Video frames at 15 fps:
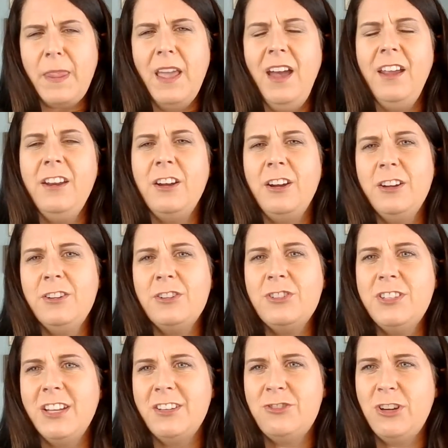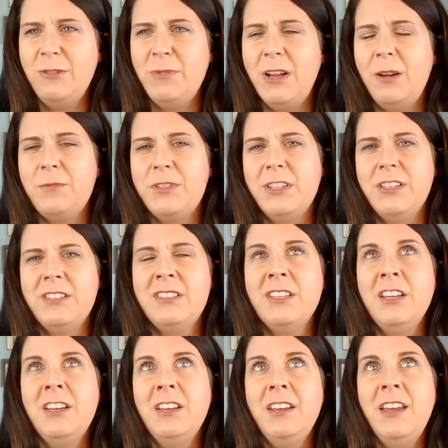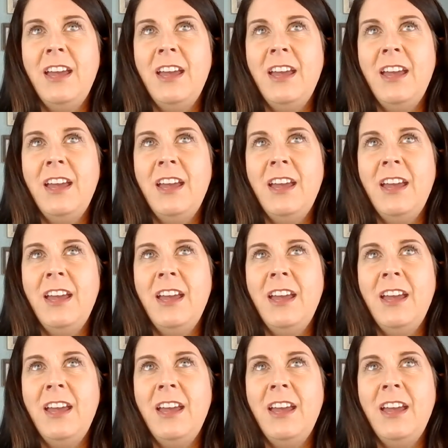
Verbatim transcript: how to understand treatment options,